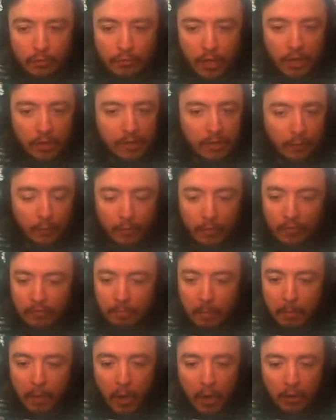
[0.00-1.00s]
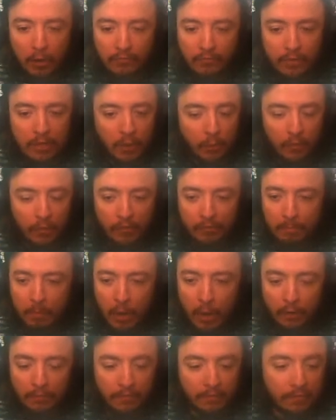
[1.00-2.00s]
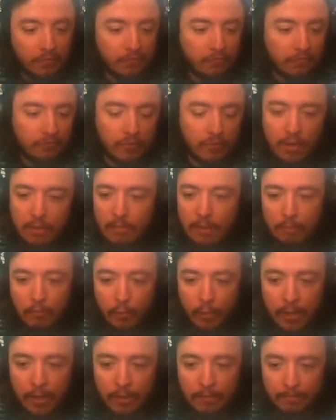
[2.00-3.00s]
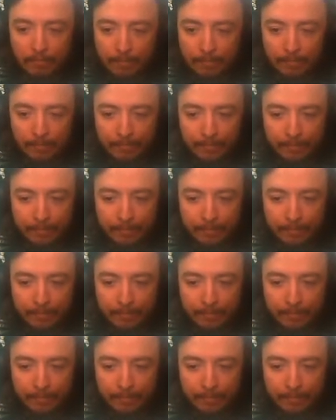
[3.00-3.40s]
Don't you dare kill those pogs. You kill those pogs on this stream, I'm quitting.